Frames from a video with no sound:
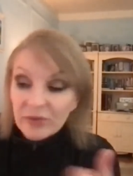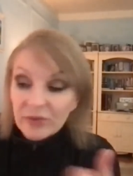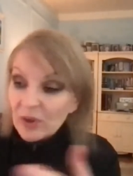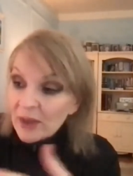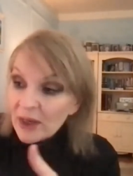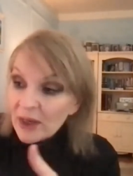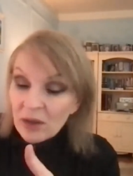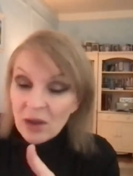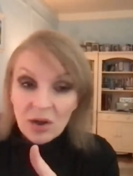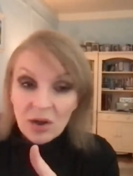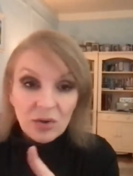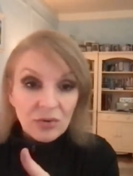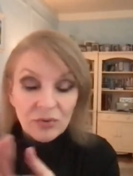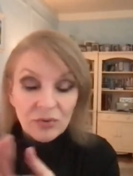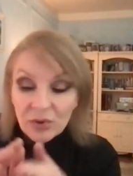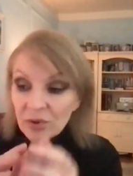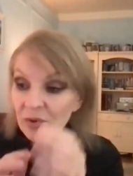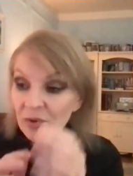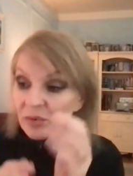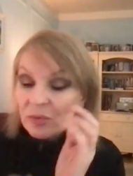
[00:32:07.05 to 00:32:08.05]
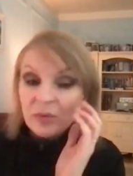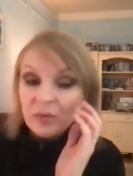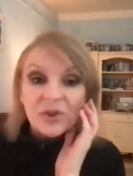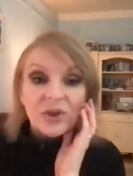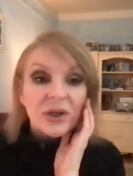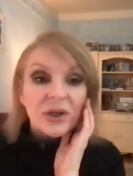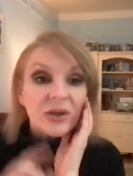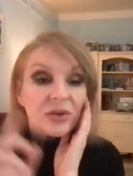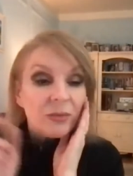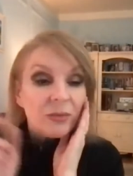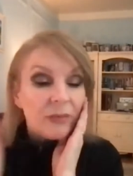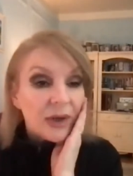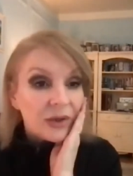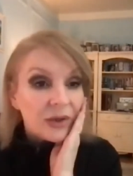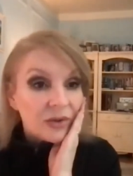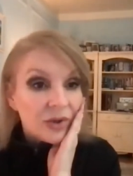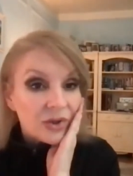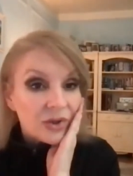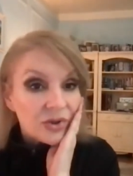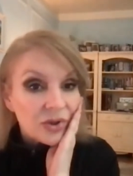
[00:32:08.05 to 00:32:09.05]
They're like Loughcrew, which I
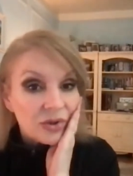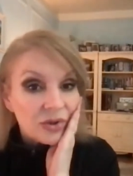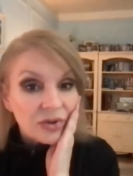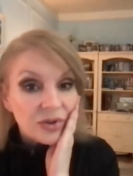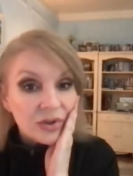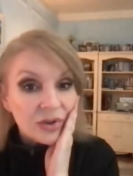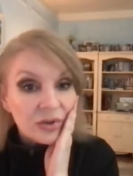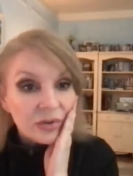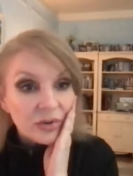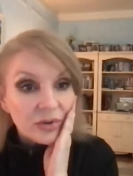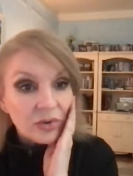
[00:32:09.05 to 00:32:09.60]
meant I showed you.